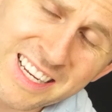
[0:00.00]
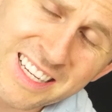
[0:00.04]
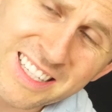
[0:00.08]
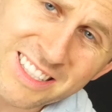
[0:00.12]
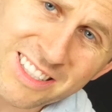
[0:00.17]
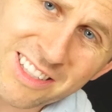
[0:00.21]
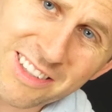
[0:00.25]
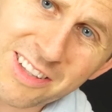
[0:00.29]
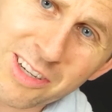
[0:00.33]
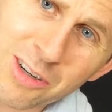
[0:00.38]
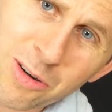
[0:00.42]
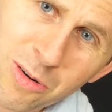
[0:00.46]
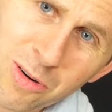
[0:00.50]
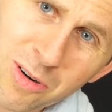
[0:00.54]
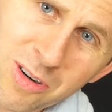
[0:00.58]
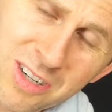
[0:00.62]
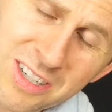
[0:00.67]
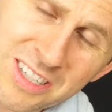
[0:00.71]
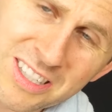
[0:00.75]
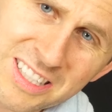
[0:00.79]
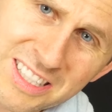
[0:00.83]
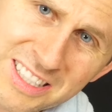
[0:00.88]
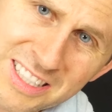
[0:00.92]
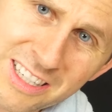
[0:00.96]
So the
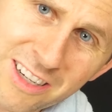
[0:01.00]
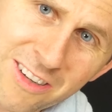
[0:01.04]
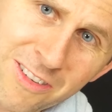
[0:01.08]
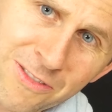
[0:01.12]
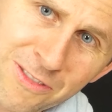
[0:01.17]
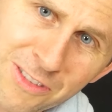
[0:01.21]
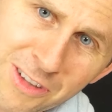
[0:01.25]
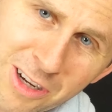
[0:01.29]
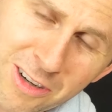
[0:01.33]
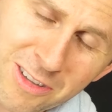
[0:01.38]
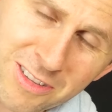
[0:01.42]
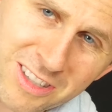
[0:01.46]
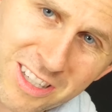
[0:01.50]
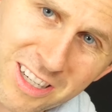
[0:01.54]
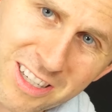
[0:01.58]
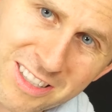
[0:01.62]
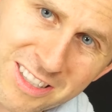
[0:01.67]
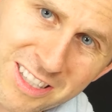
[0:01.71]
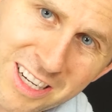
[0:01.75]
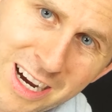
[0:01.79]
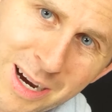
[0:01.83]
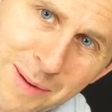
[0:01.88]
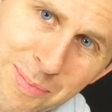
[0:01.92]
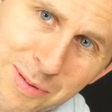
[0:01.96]
orange still floats on
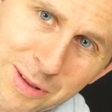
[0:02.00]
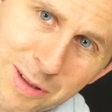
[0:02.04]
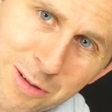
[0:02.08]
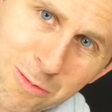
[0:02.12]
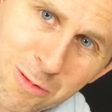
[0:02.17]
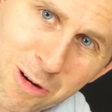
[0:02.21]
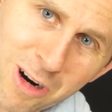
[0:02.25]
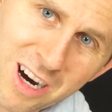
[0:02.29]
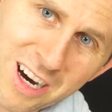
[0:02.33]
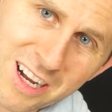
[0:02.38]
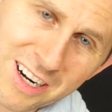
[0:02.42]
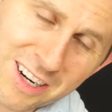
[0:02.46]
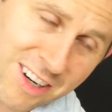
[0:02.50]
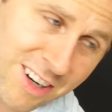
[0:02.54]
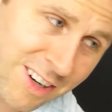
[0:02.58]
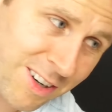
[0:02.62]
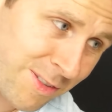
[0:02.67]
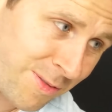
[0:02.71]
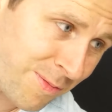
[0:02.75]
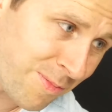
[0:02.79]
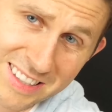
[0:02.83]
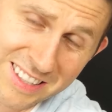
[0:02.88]
top of the water.